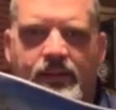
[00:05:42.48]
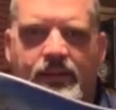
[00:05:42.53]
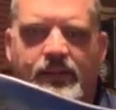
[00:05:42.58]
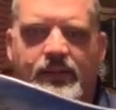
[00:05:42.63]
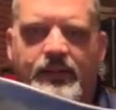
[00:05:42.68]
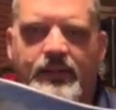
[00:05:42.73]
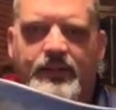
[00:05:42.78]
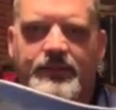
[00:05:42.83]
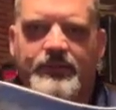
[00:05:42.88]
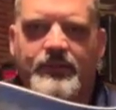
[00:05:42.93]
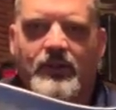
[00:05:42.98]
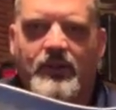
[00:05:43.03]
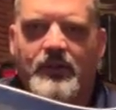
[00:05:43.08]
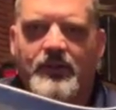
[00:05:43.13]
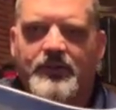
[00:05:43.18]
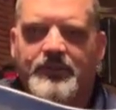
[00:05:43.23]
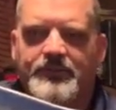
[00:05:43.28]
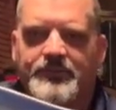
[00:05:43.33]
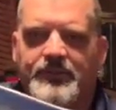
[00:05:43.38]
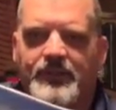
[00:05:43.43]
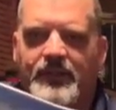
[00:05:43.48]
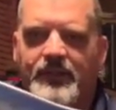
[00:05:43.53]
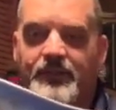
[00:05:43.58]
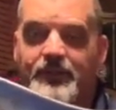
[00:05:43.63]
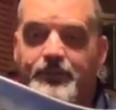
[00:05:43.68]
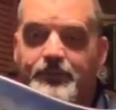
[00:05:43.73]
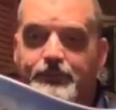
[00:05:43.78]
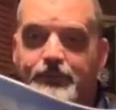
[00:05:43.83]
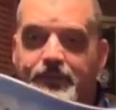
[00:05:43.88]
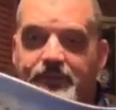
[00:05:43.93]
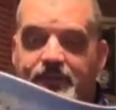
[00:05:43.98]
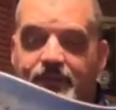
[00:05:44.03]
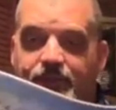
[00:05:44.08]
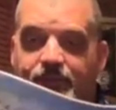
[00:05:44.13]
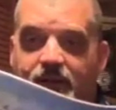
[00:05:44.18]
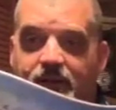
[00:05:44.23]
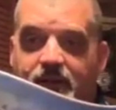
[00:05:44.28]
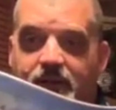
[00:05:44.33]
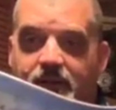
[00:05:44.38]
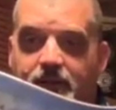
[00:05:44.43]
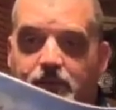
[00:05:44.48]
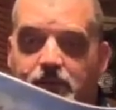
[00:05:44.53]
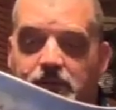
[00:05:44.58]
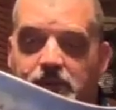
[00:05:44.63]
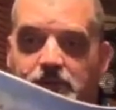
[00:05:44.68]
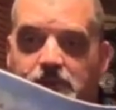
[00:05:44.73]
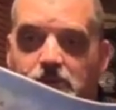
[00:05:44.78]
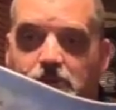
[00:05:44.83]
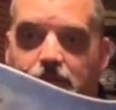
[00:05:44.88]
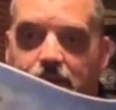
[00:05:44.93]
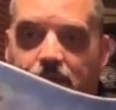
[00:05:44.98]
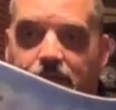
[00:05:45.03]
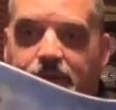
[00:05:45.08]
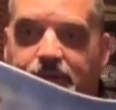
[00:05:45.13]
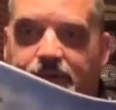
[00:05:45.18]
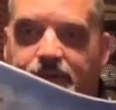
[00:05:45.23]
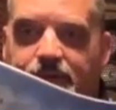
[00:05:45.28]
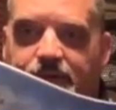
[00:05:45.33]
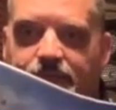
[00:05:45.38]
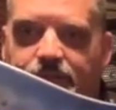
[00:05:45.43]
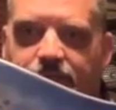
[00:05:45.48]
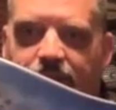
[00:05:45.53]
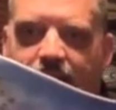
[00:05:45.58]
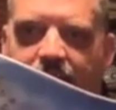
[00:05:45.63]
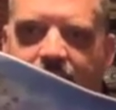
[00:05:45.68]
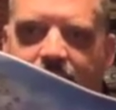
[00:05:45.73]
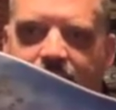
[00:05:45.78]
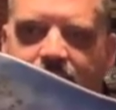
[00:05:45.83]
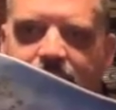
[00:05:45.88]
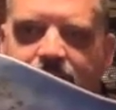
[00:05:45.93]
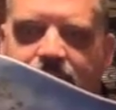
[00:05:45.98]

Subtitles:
is called Pacific Blue Burst Flat,